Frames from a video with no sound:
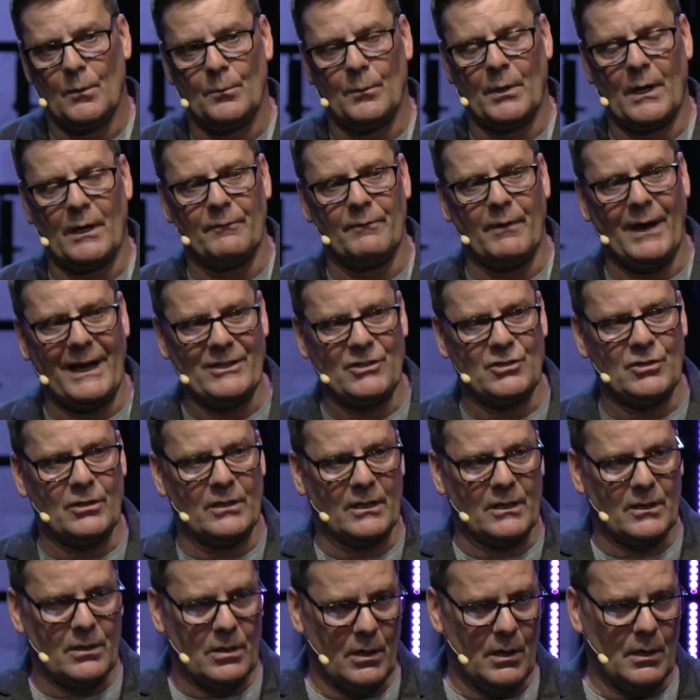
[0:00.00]
But I invite you to
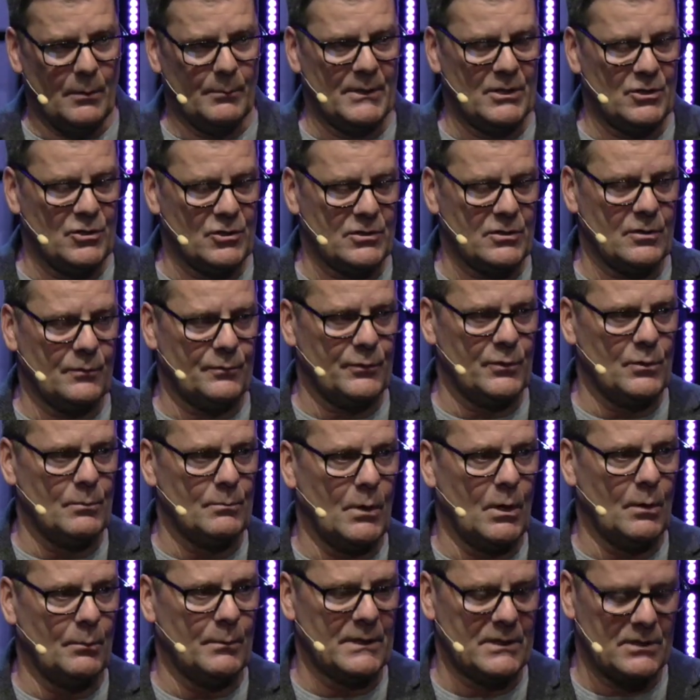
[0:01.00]
come in just a few
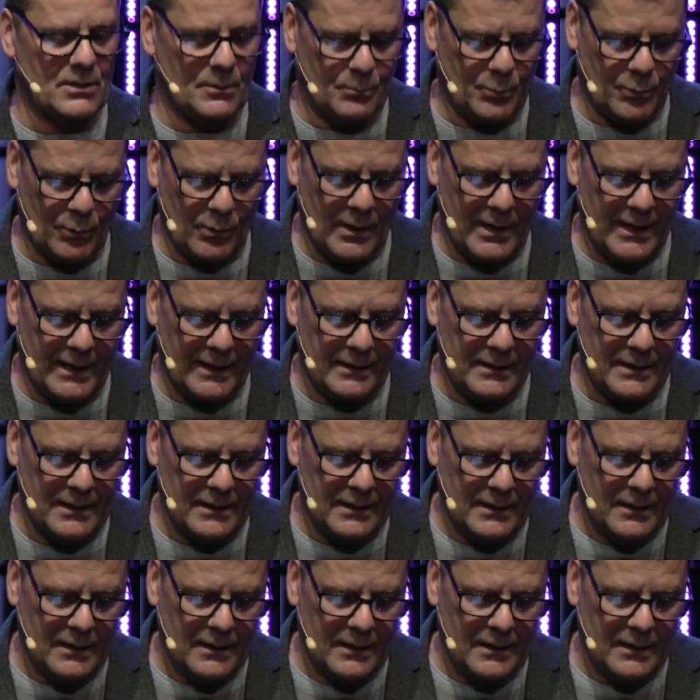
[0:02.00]
moments and pray.